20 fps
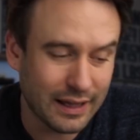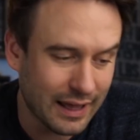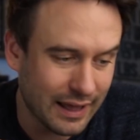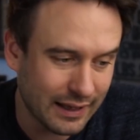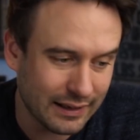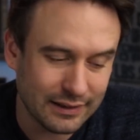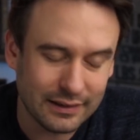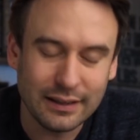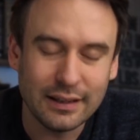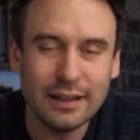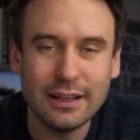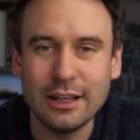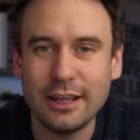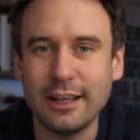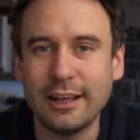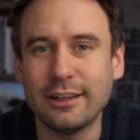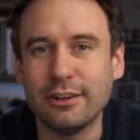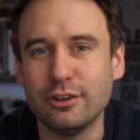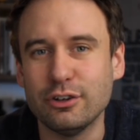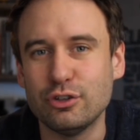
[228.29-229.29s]
and
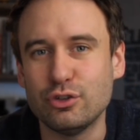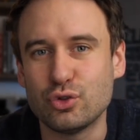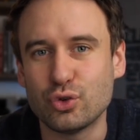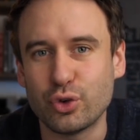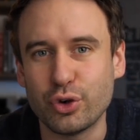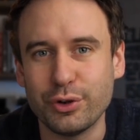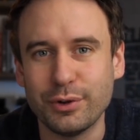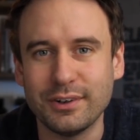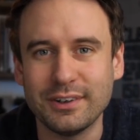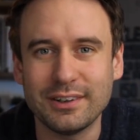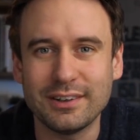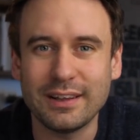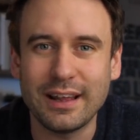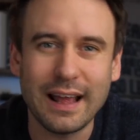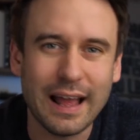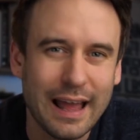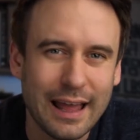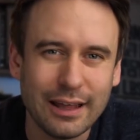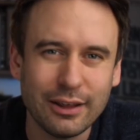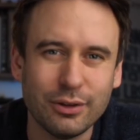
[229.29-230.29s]
it can just draw you in to say,
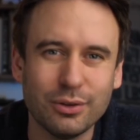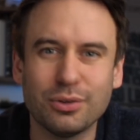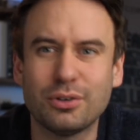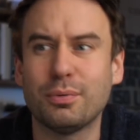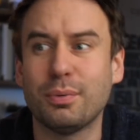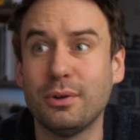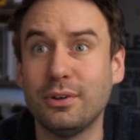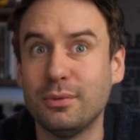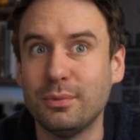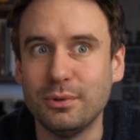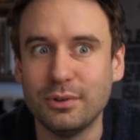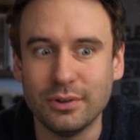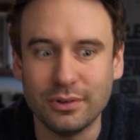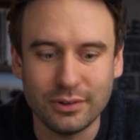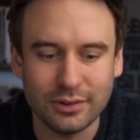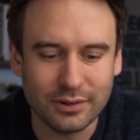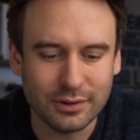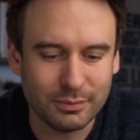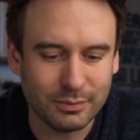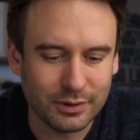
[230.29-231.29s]
hey, you're supposed to be
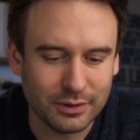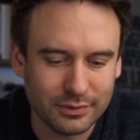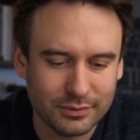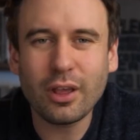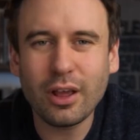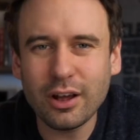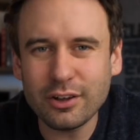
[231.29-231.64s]
doing something.